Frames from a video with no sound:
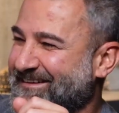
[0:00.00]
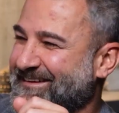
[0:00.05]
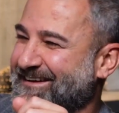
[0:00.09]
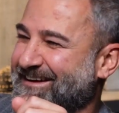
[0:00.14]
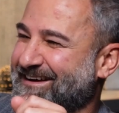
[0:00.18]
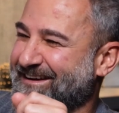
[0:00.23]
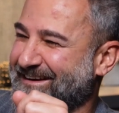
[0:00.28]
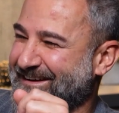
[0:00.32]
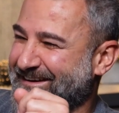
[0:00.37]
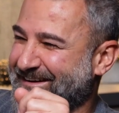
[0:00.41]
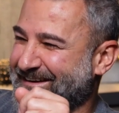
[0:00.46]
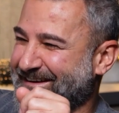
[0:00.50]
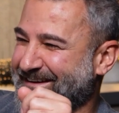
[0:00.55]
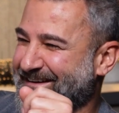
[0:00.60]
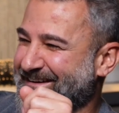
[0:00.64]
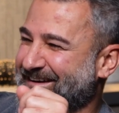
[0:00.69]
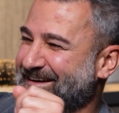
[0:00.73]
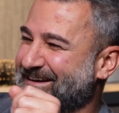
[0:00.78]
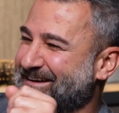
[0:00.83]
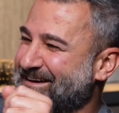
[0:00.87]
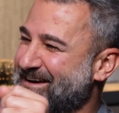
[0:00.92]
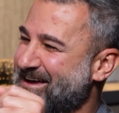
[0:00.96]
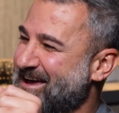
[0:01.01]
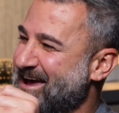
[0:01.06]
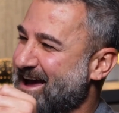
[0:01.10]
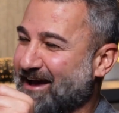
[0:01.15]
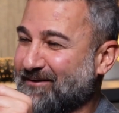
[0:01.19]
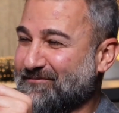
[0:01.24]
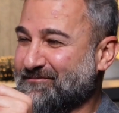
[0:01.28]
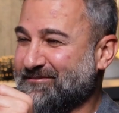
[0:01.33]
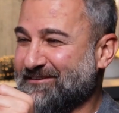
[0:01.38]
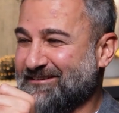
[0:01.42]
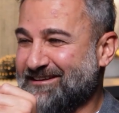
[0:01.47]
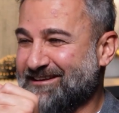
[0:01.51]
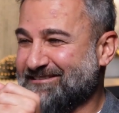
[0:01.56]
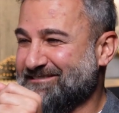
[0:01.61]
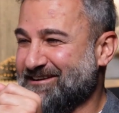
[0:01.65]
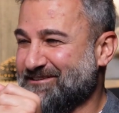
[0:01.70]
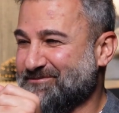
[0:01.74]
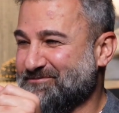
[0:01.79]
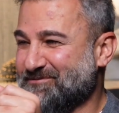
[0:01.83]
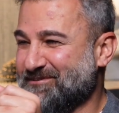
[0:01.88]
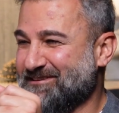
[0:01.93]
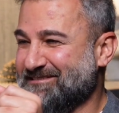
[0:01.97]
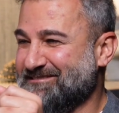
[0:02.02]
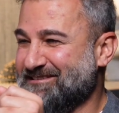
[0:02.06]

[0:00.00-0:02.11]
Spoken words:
I don't think that starts with a